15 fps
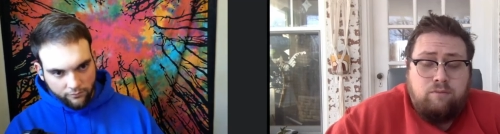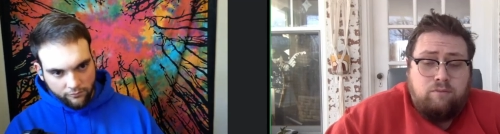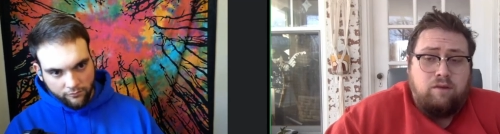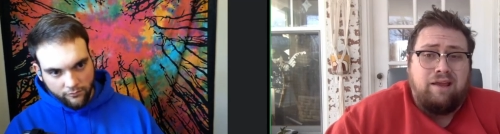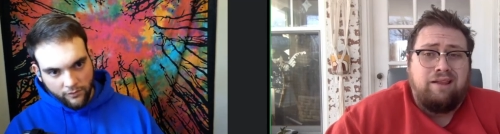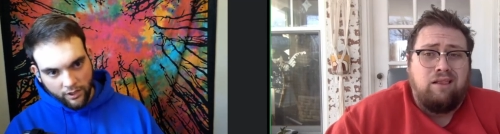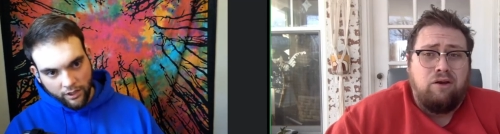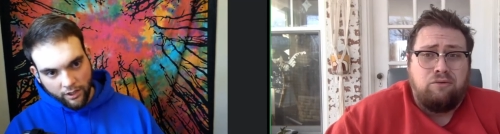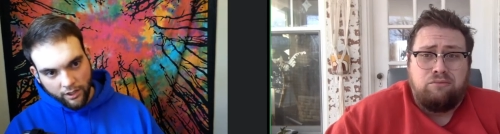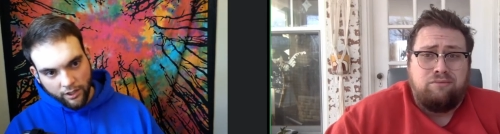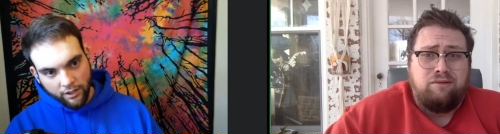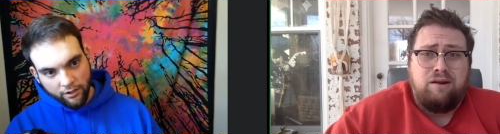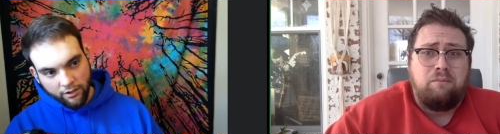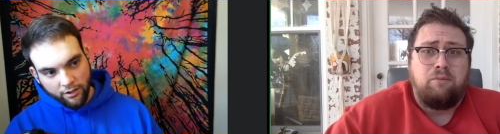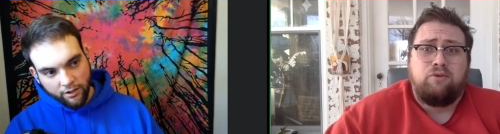Speaker 1: let
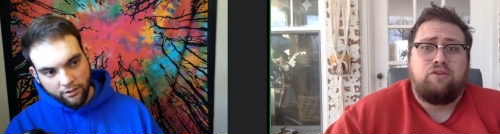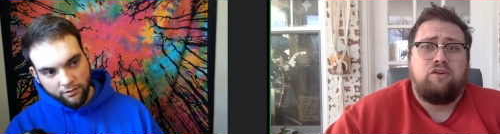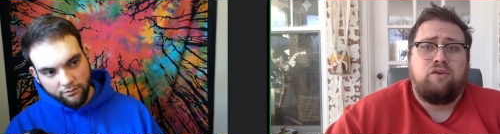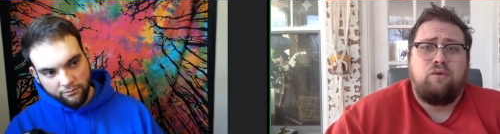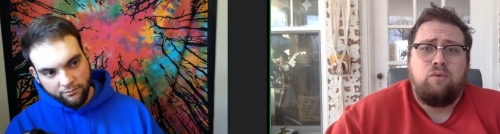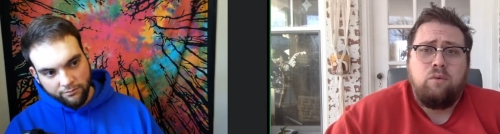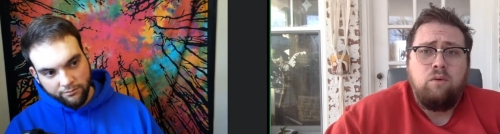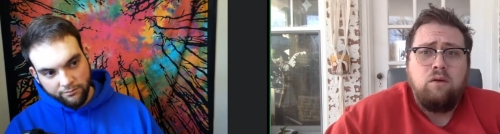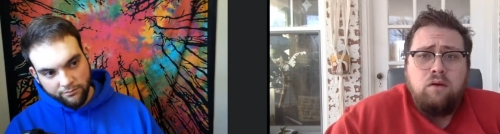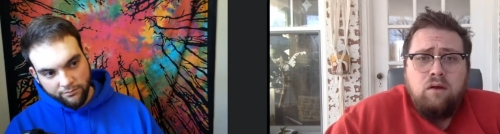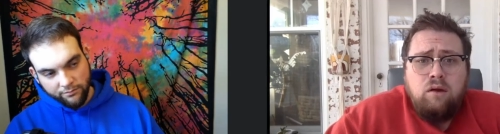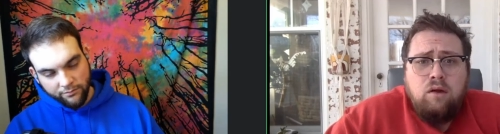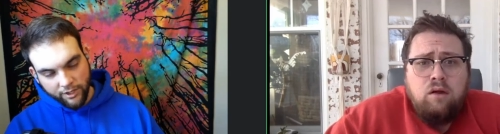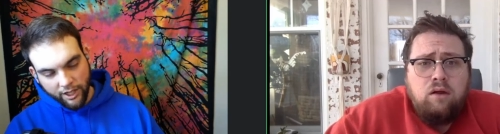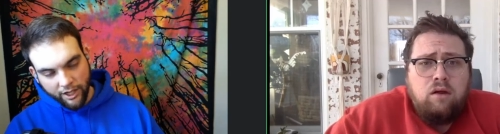alone number two.
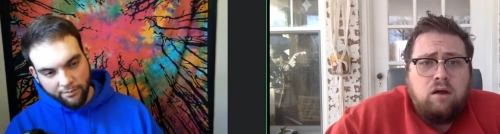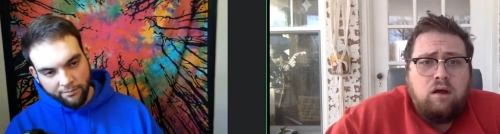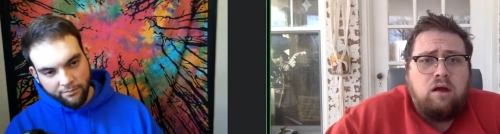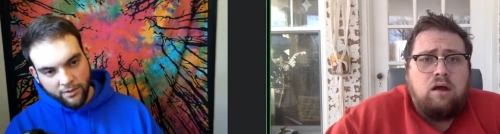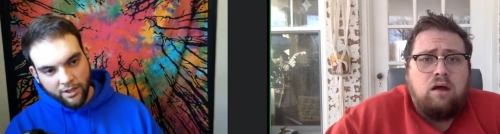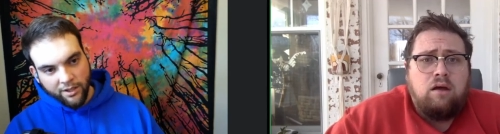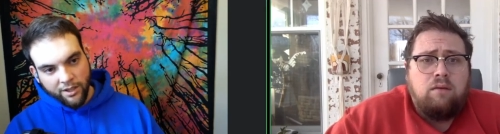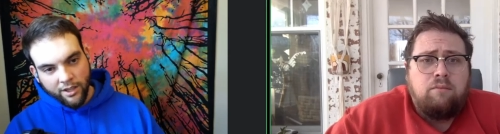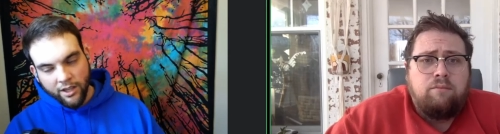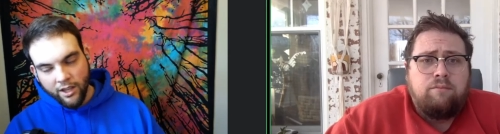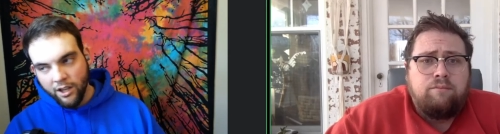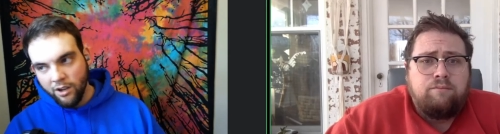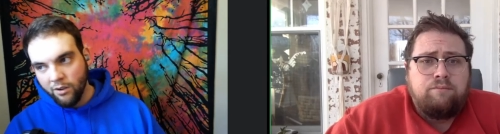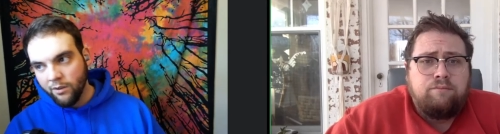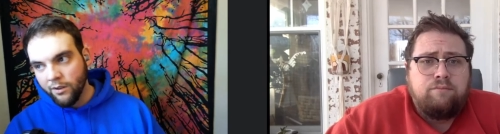Yeah.
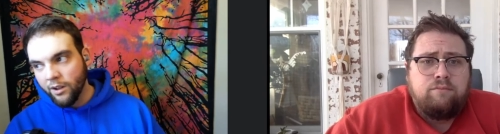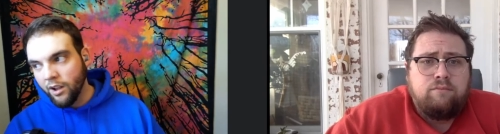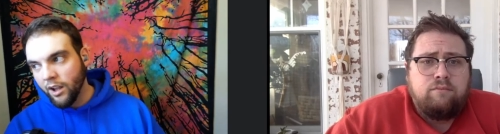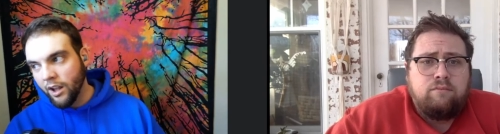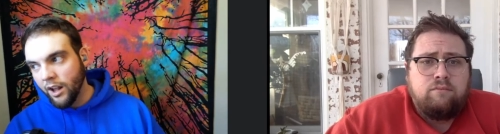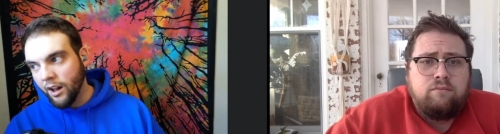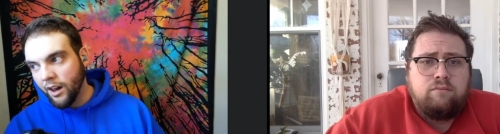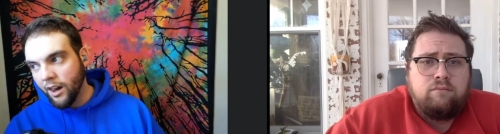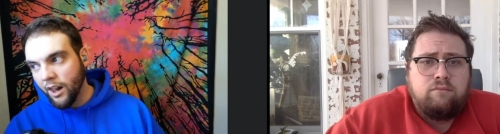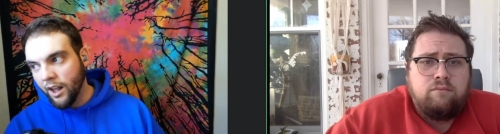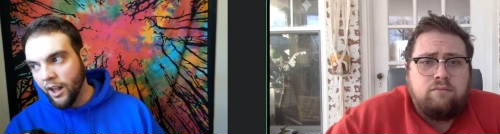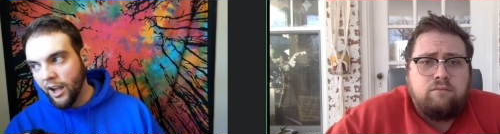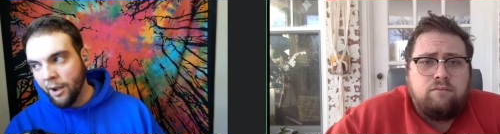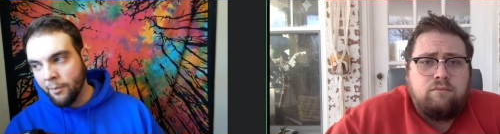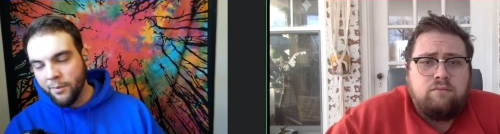Um,
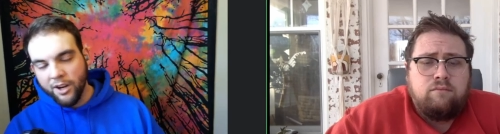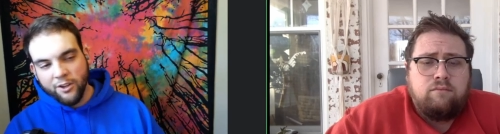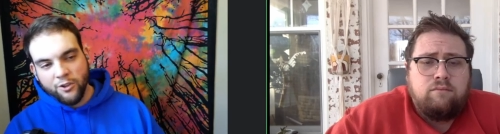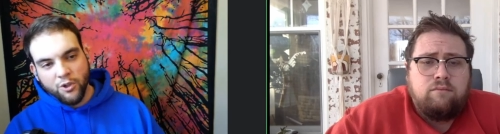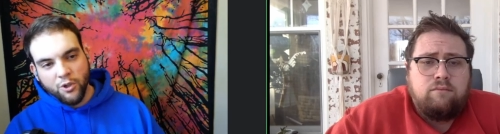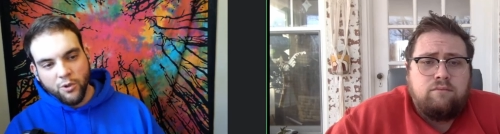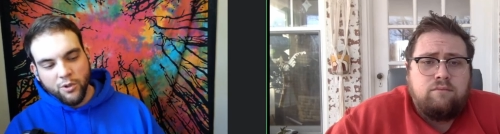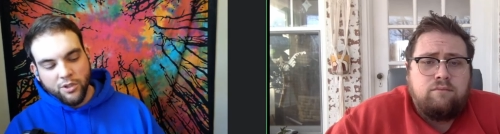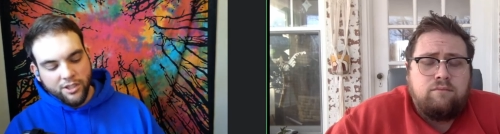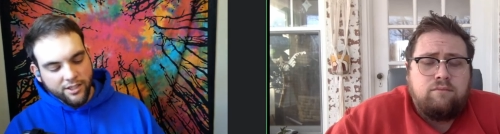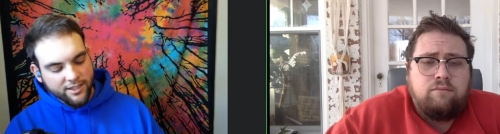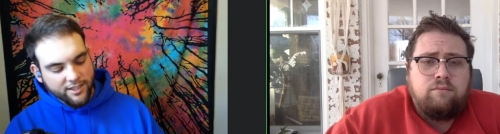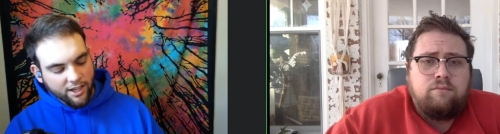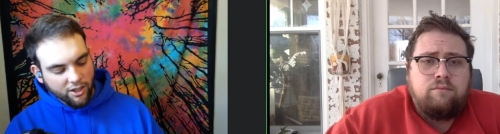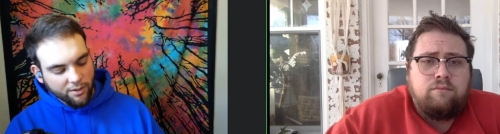
Speaker 2: I'm gonna choose to
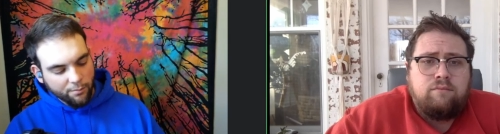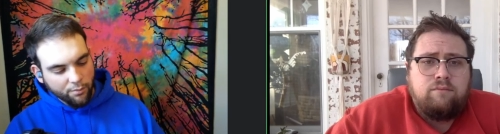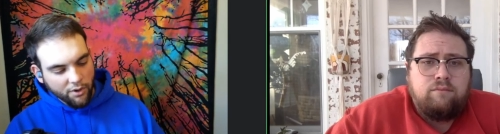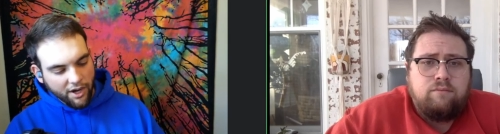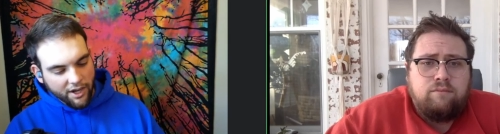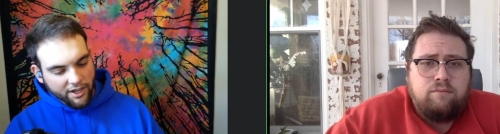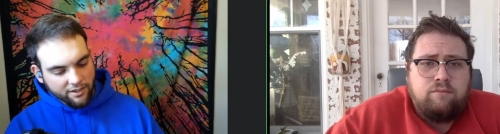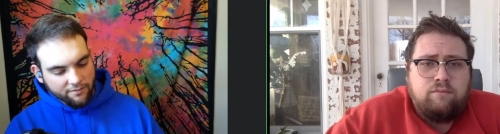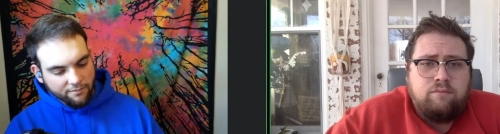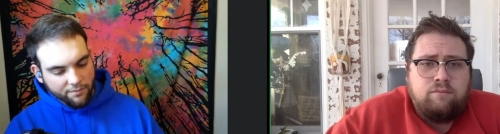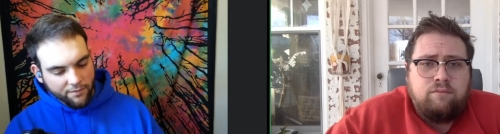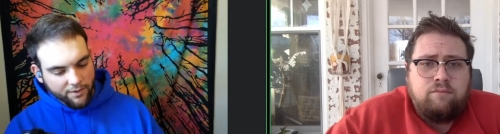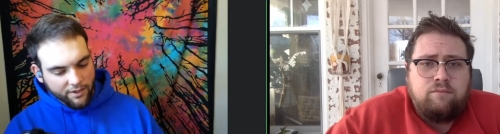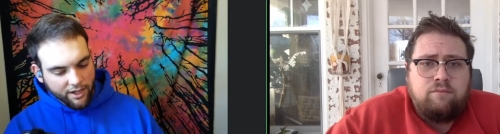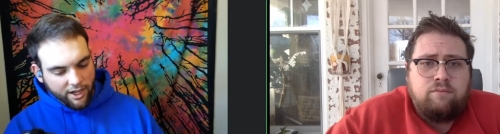celebrate
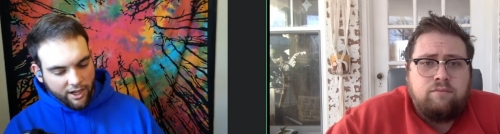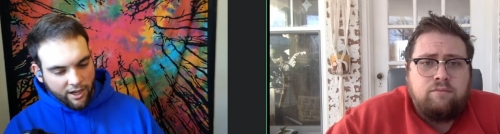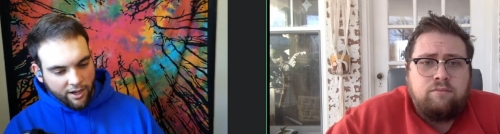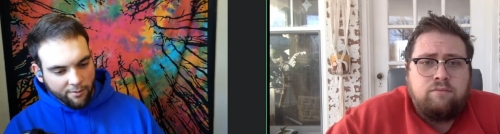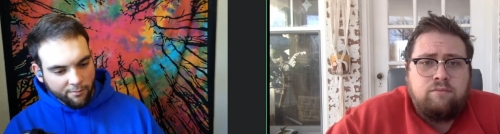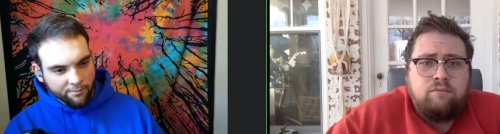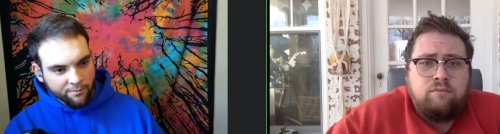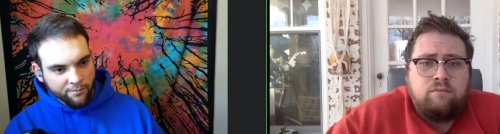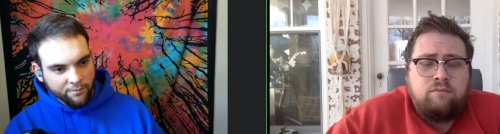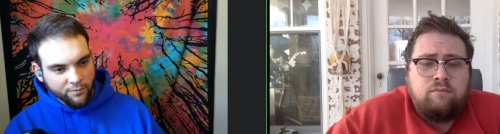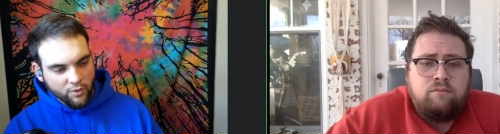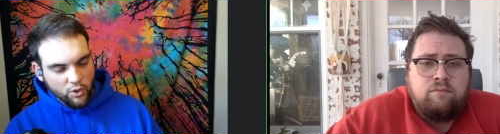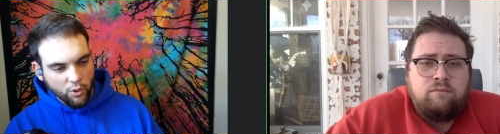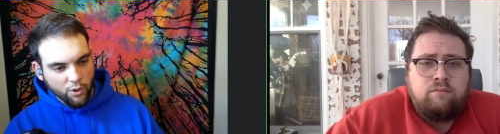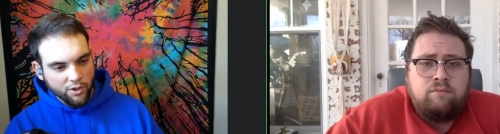um,
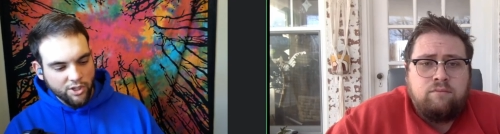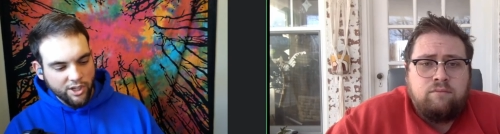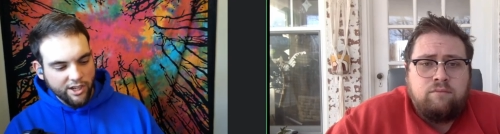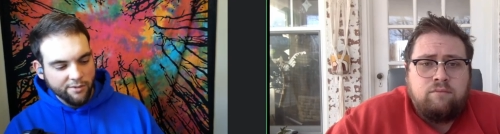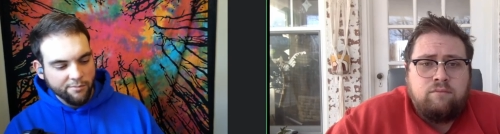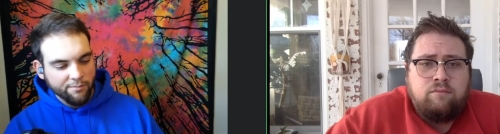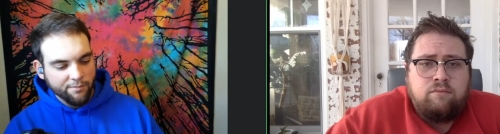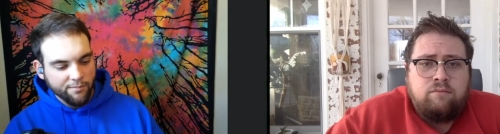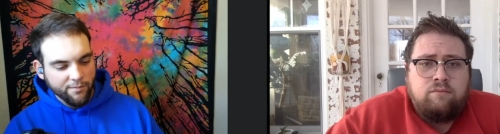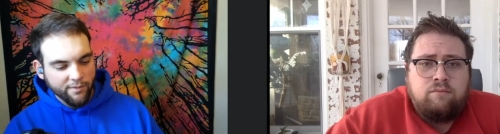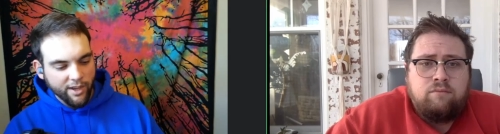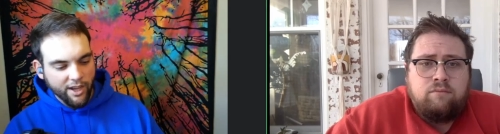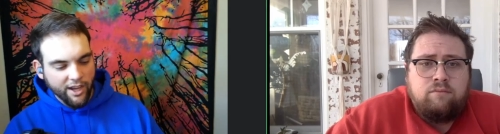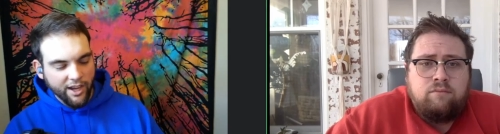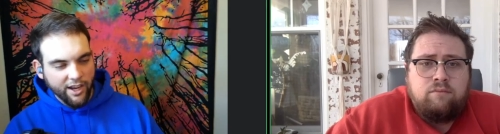Georgia
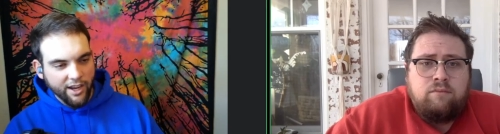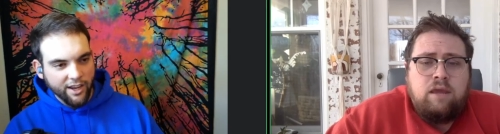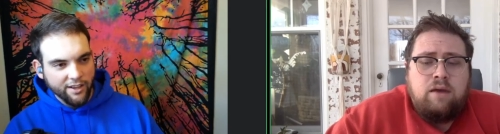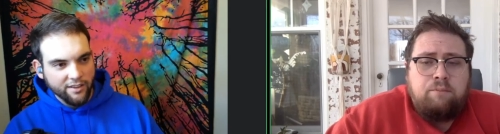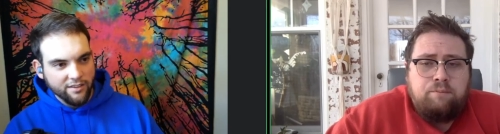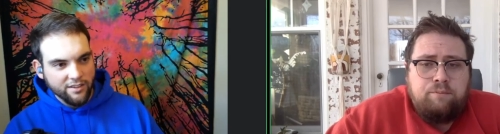and yep.